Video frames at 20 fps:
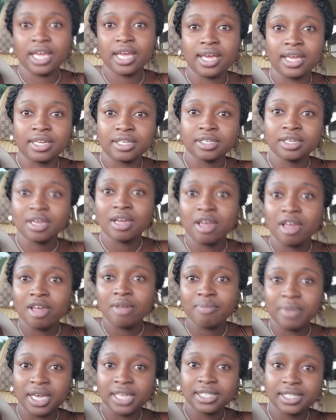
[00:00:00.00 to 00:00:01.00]

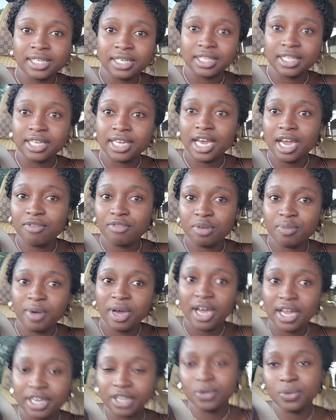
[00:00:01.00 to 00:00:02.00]
and basically
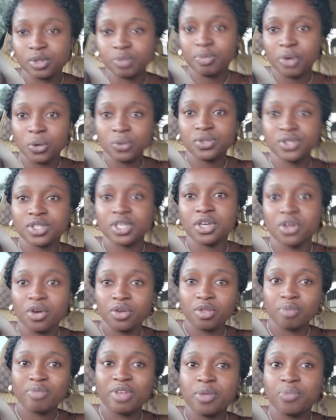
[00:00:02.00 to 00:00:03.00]
everybody who's posting
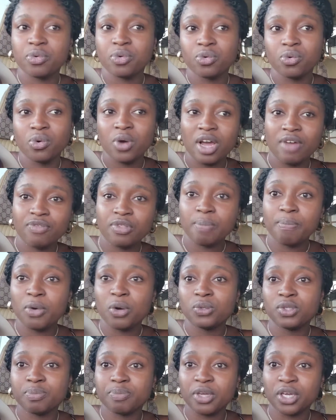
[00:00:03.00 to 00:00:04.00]
are the people who have the
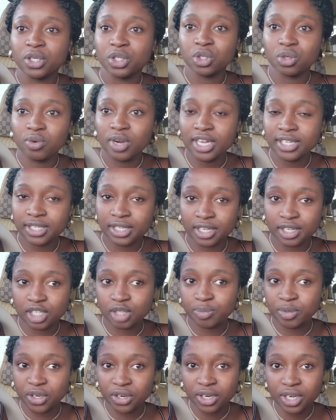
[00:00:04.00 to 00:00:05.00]
most picturesque
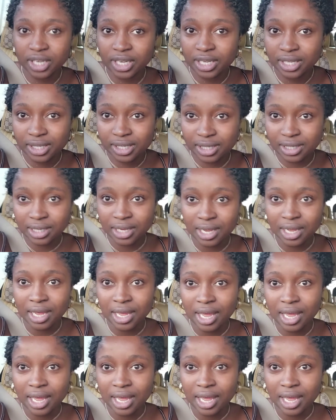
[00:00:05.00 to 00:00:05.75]
experience.